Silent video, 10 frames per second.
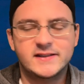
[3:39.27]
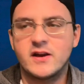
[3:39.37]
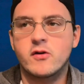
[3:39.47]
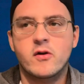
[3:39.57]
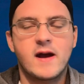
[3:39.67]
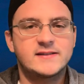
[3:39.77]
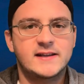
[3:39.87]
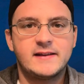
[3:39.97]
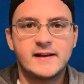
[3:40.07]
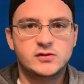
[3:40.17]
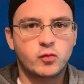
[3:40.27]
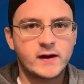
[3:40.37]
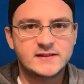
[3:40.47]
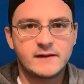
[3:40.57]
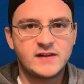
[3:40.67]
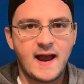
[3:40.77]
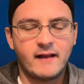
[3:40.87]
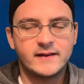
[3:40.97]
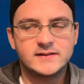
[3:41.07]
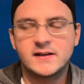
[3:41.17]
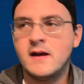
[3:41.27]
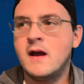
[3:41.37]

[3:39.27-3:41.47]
Younger guys like Des Ricks have talent,